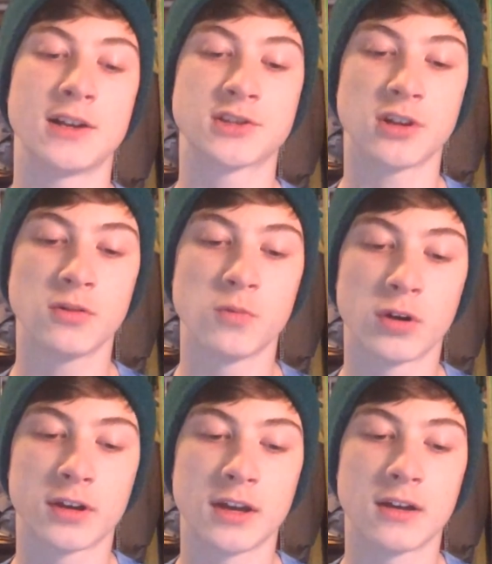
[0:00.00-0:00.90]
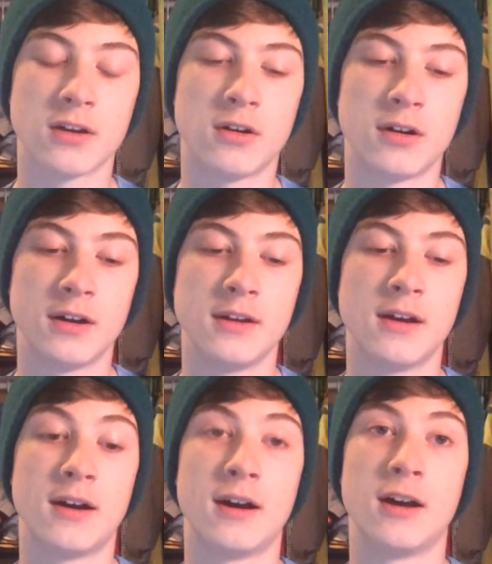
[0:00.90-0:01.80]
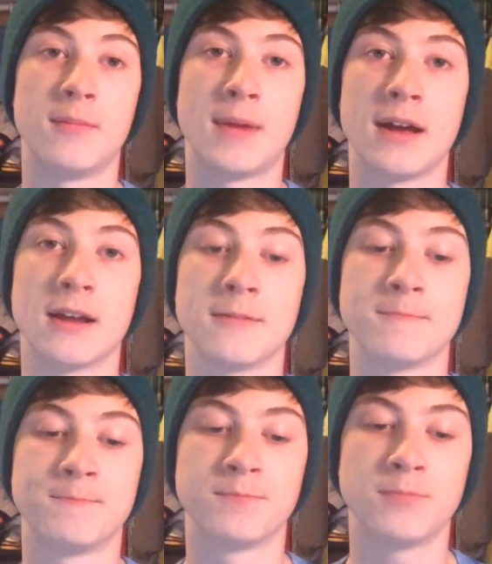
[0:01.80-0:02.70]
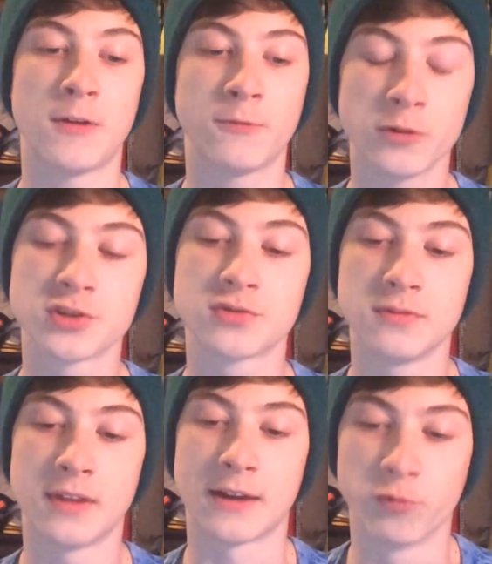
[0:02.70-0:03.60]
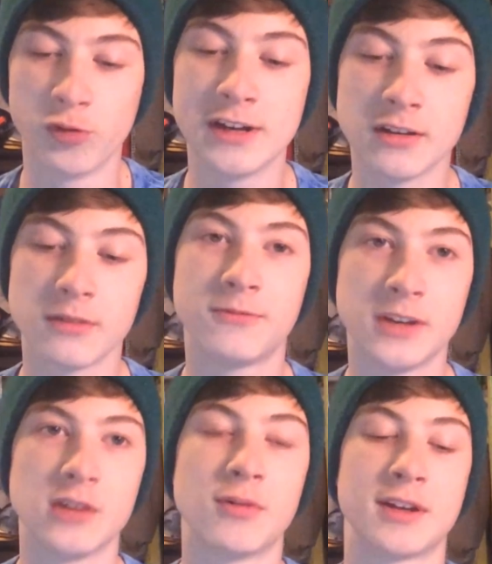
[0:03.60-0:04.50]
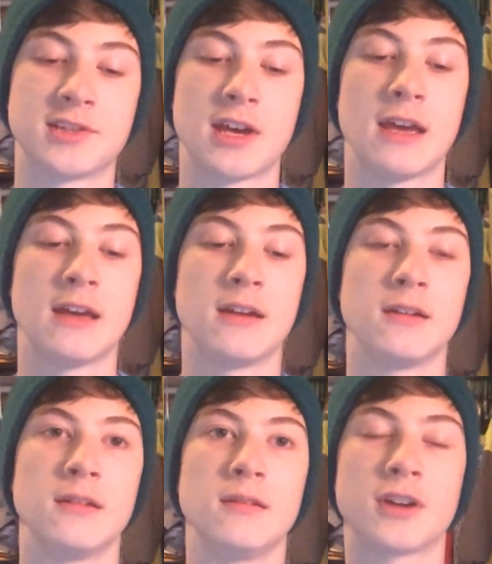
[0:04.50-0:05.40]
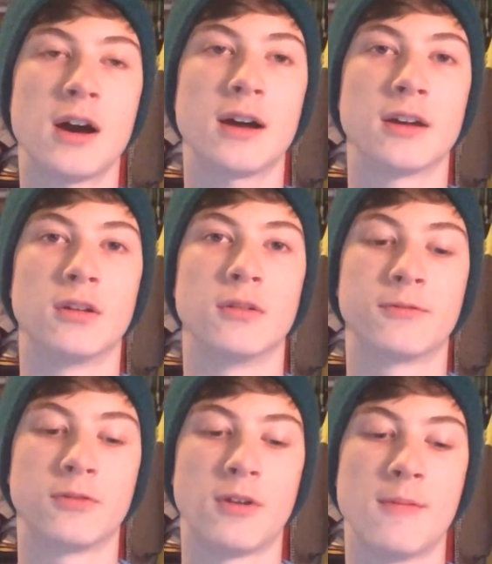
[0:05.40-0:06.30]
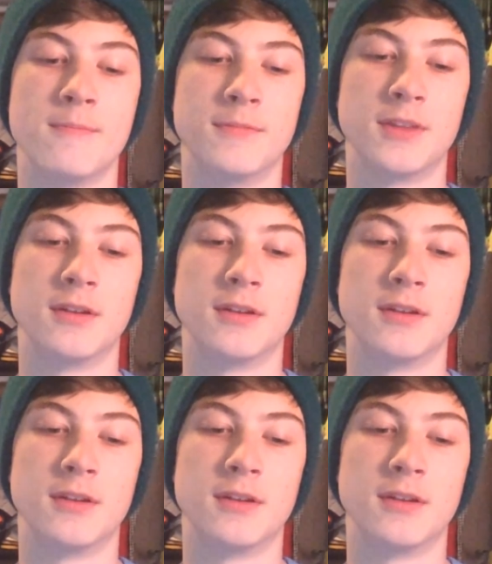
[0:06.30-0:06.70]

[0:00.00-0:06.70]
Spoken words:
I started working on my first like real video essay on Kyle from